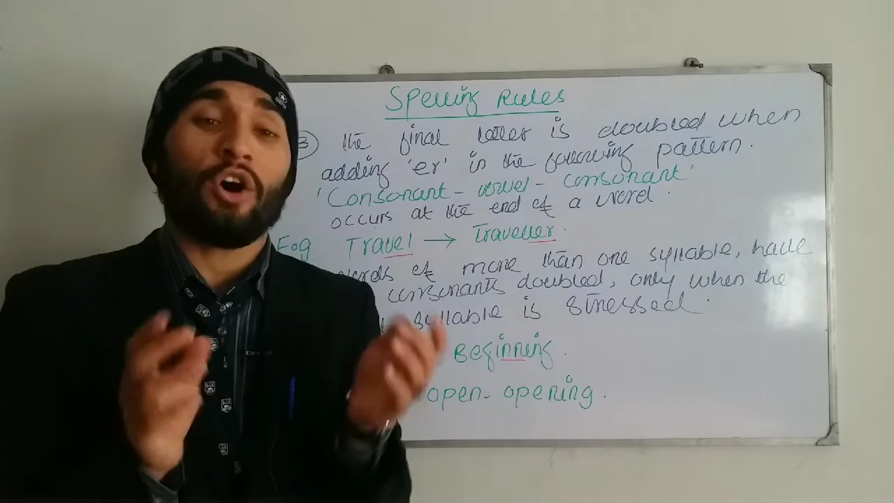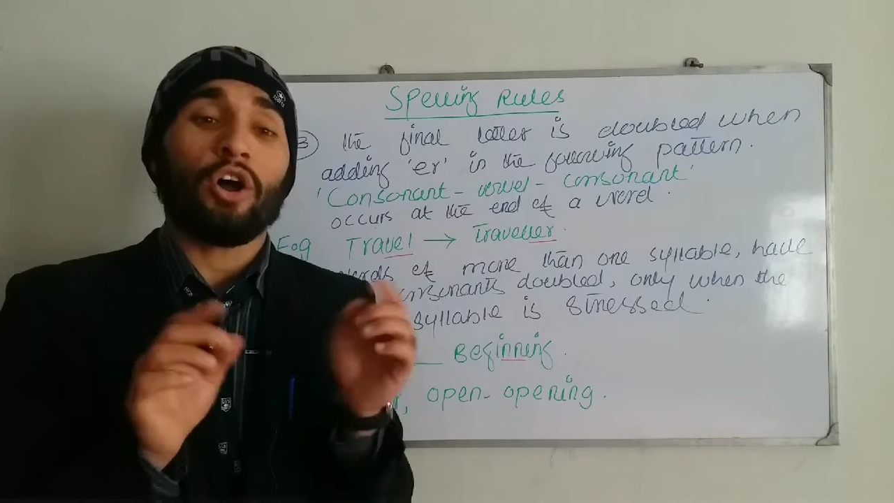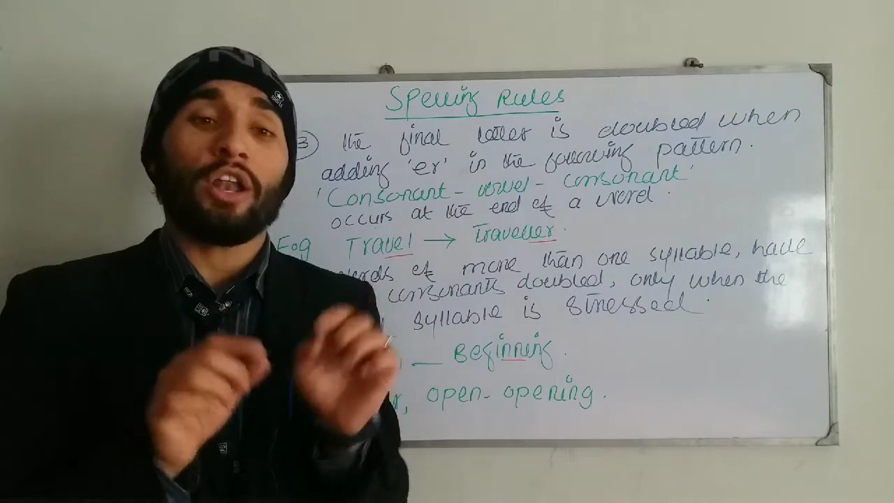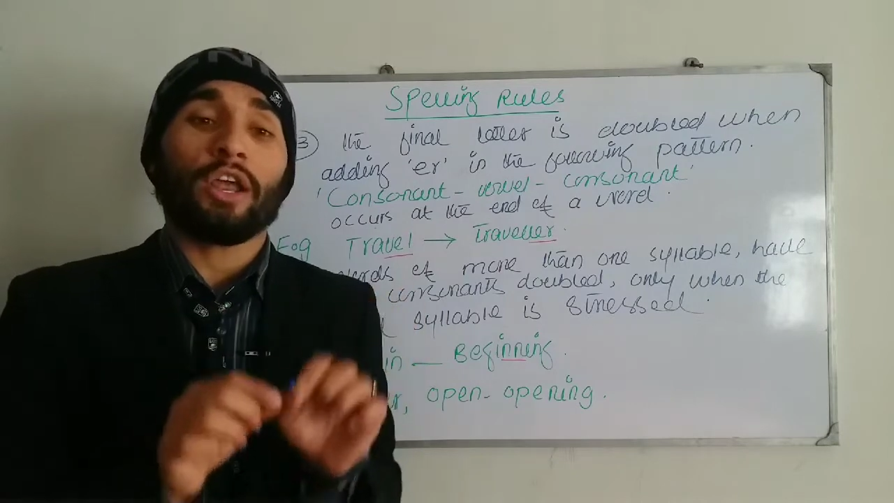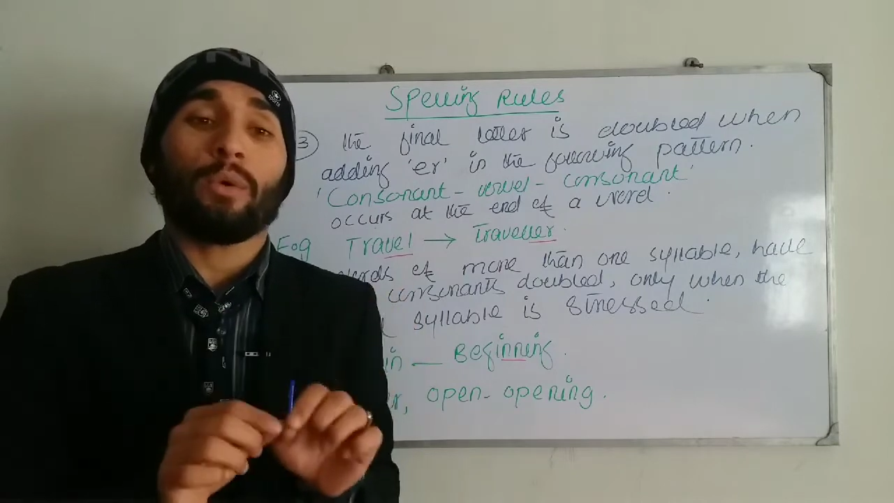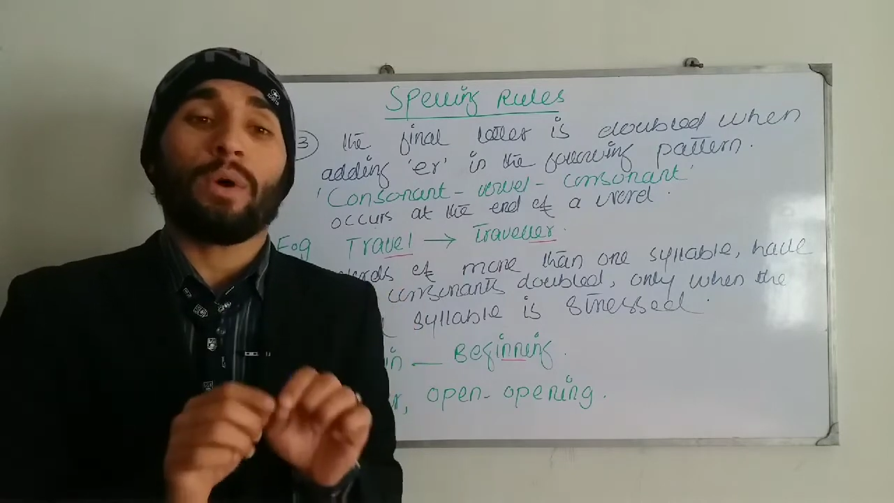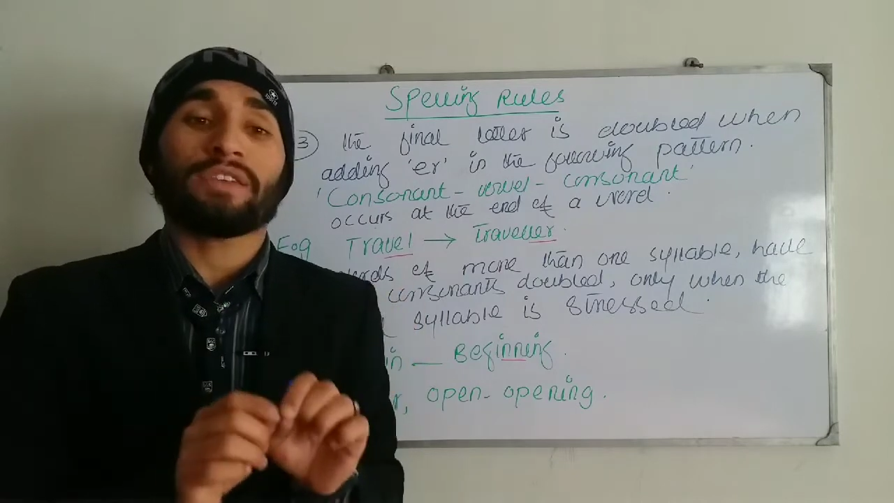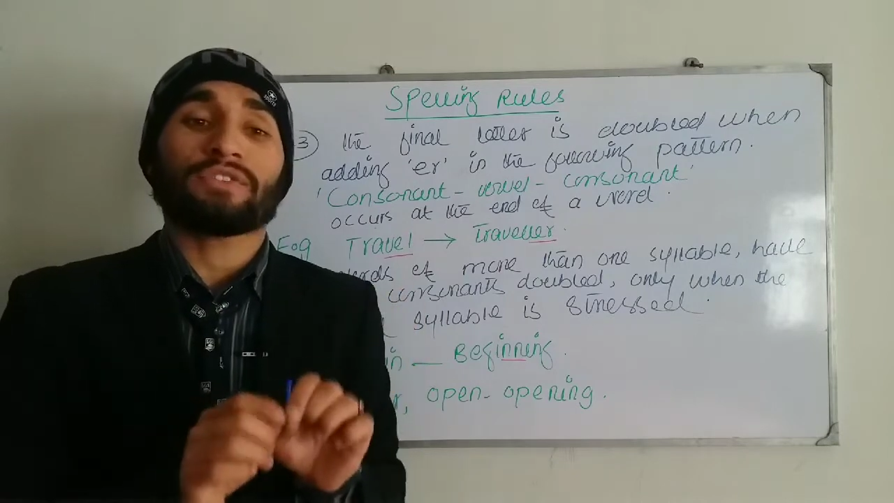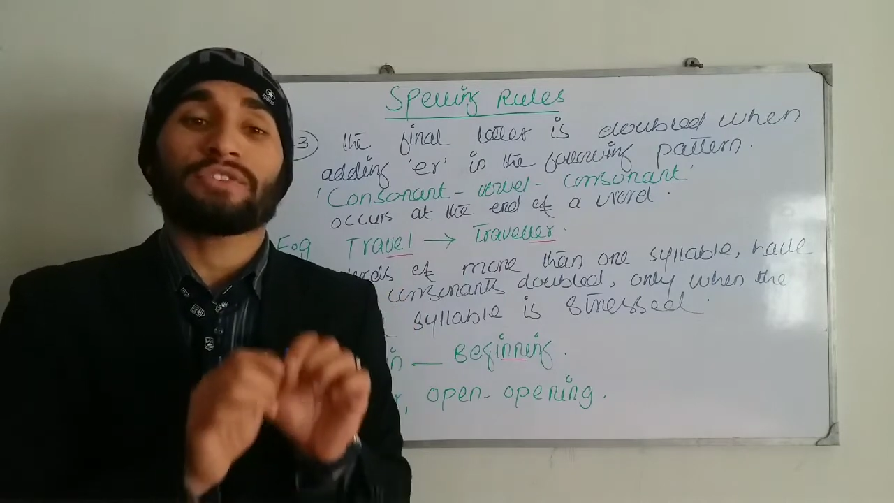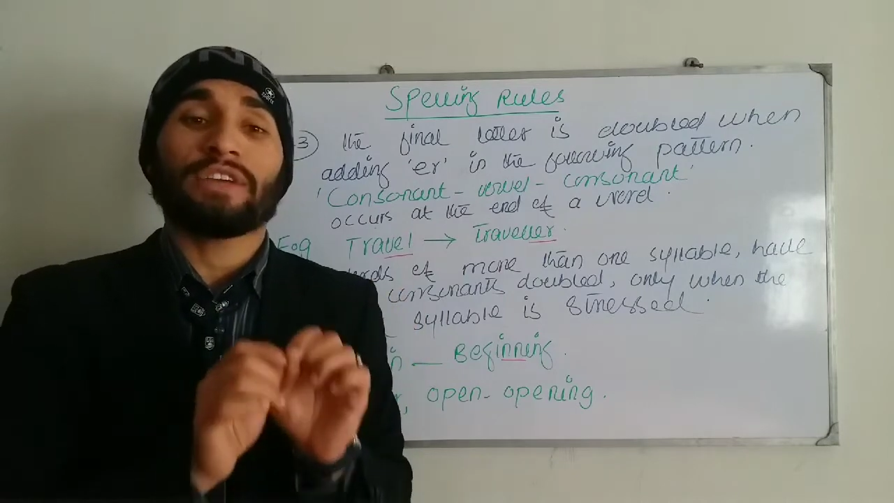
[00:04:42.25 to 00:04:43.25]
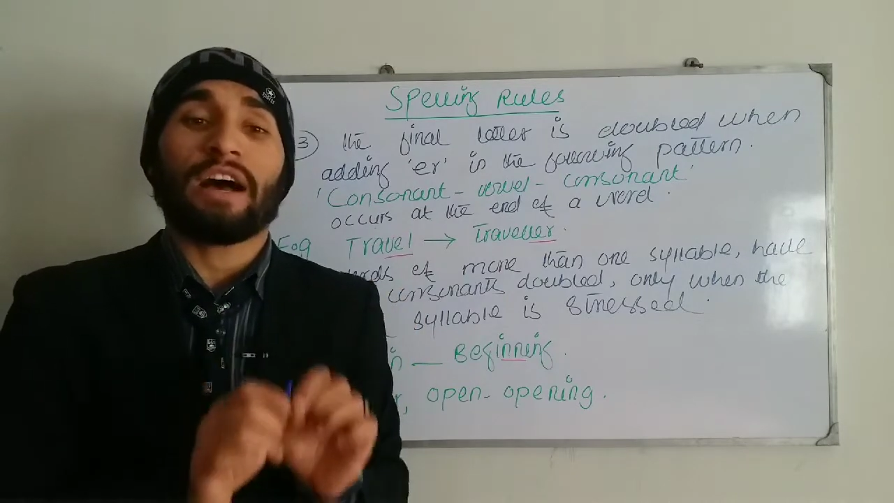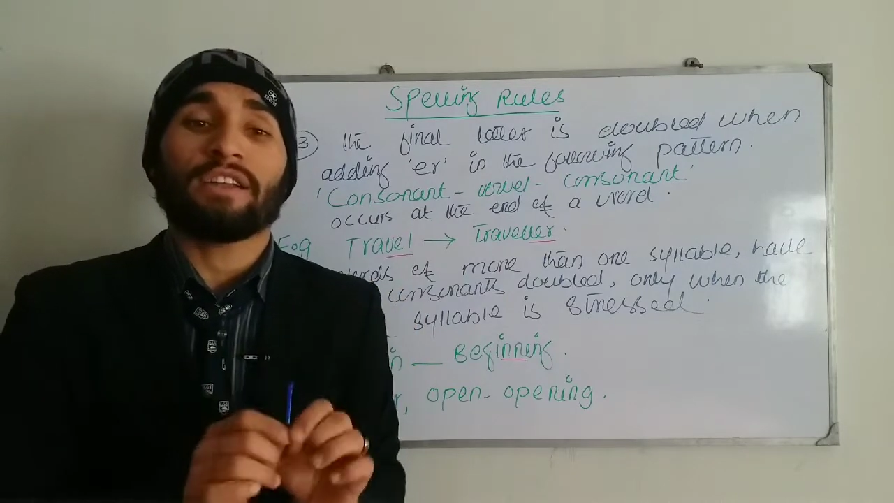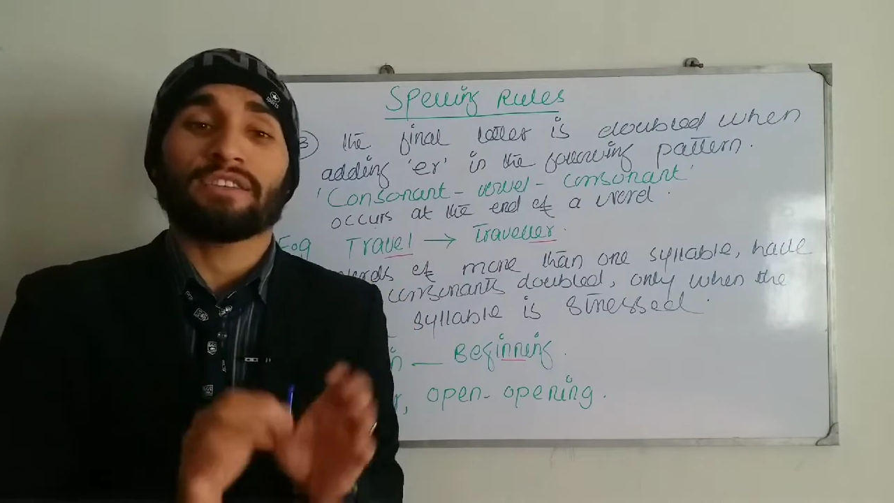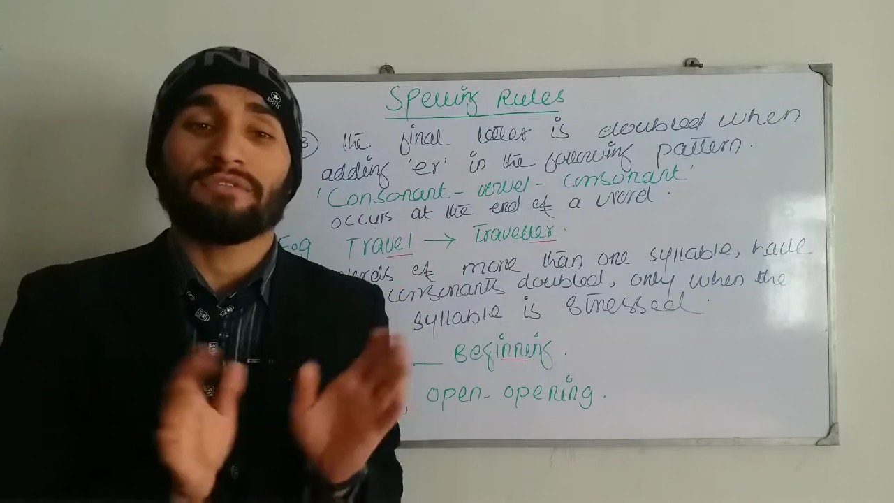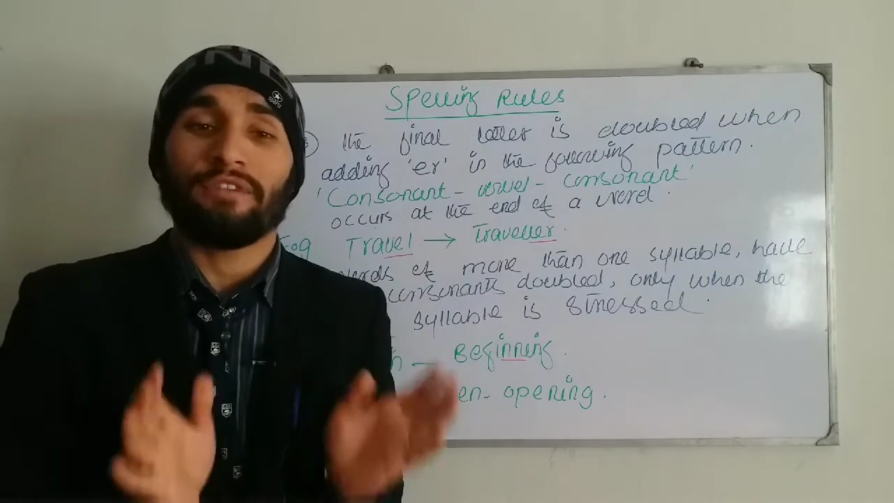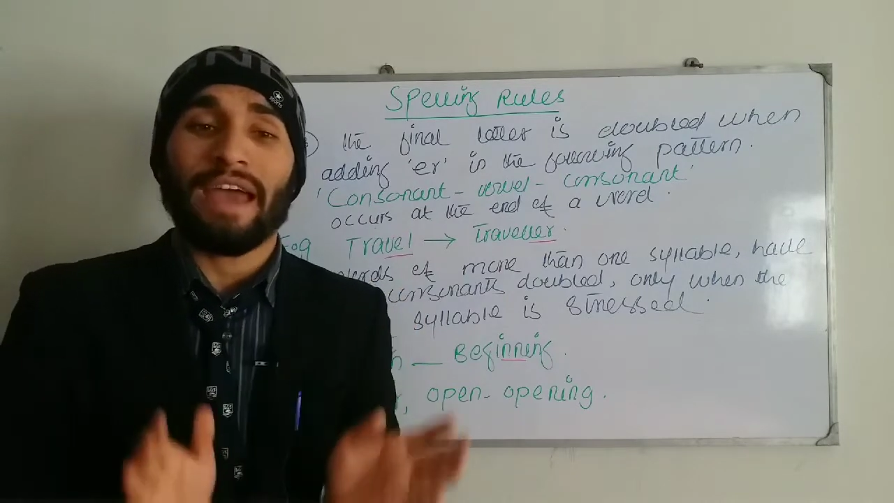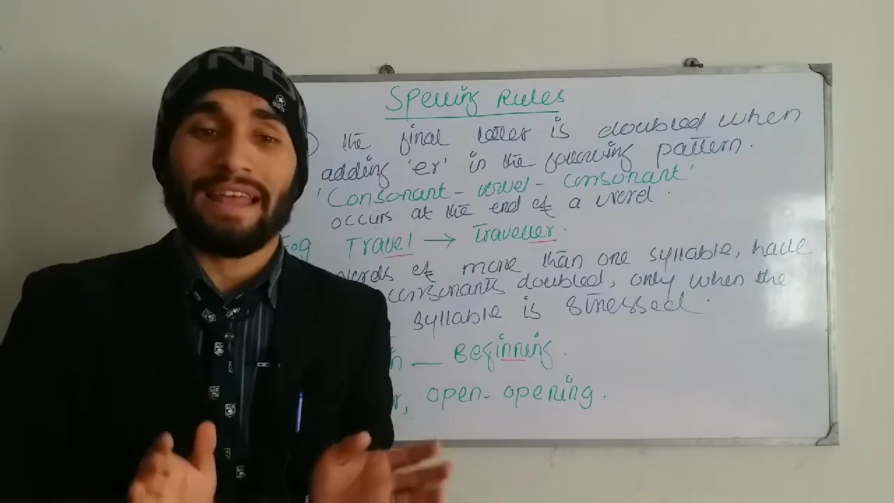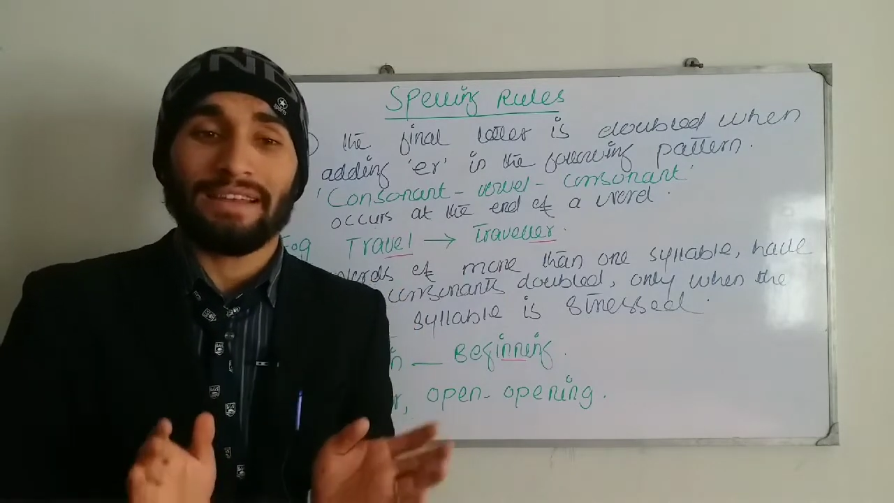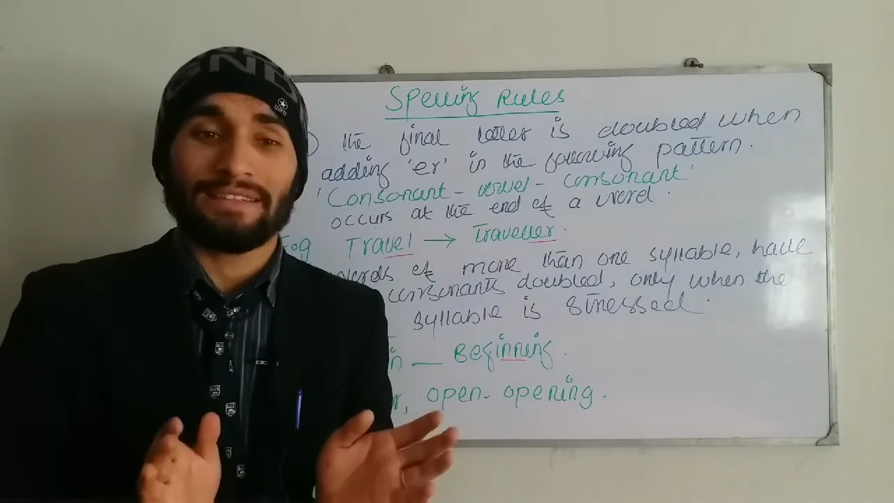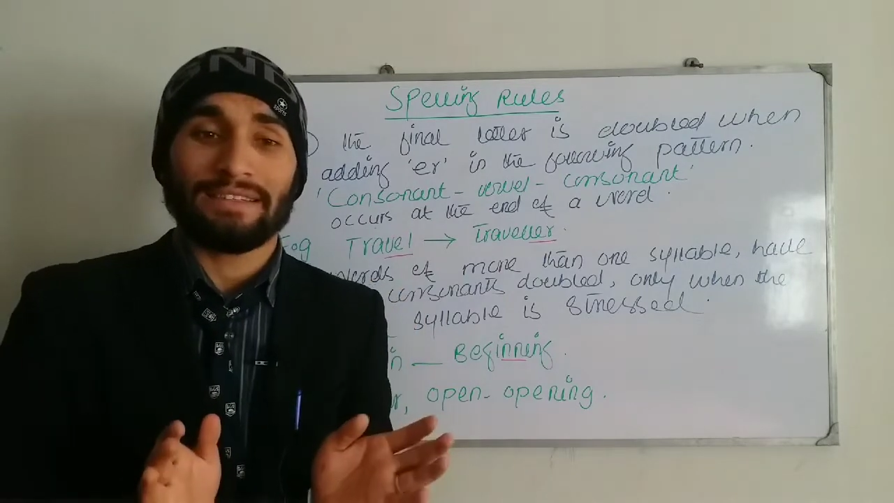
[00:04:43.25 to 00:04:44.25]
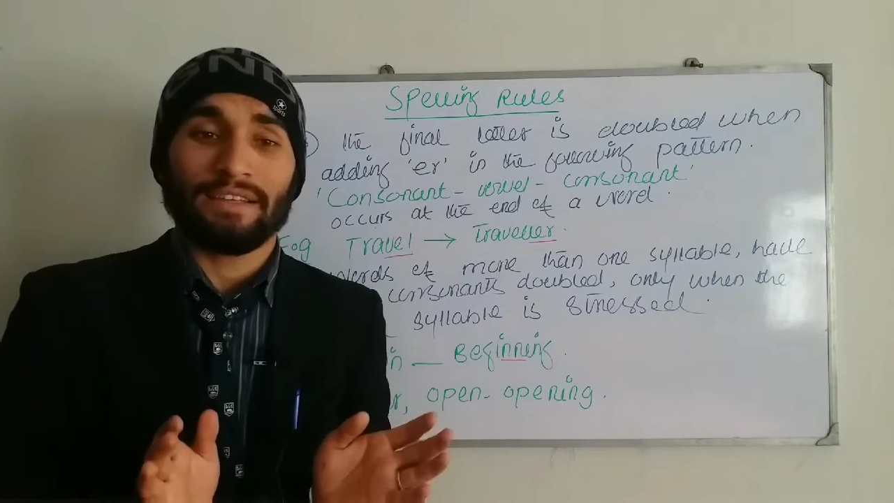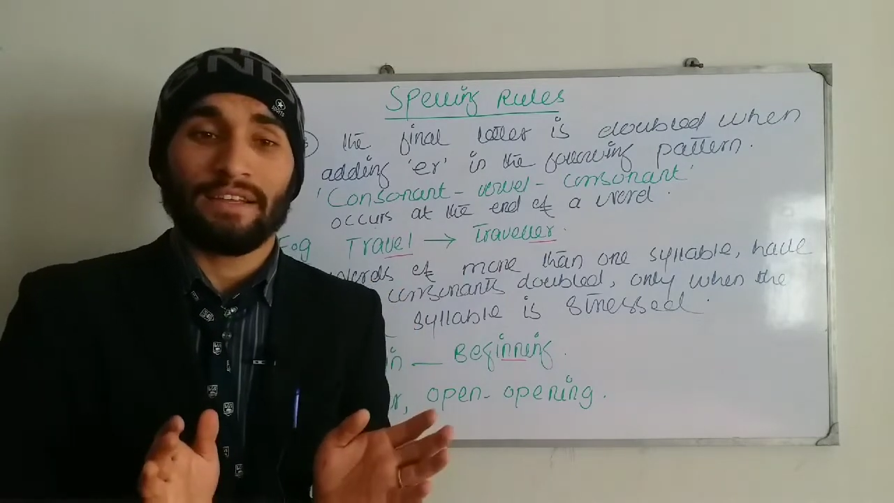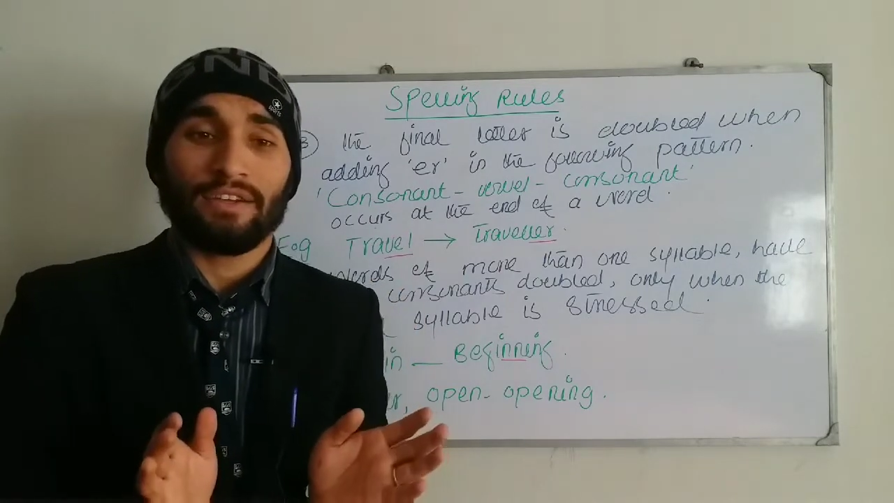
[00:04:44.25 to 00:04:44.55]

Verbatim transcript: only one sound is felt.